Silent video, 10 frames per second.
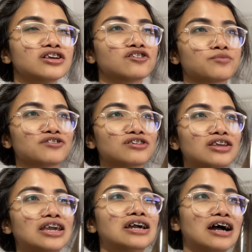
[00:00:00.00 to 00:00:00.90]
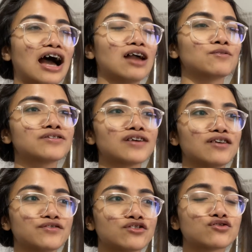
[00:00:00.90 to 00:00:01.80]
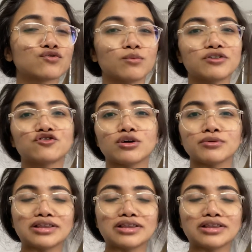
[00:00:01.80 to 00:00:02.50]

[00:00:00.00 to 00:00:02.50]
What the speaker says: especially, I was having so much trouble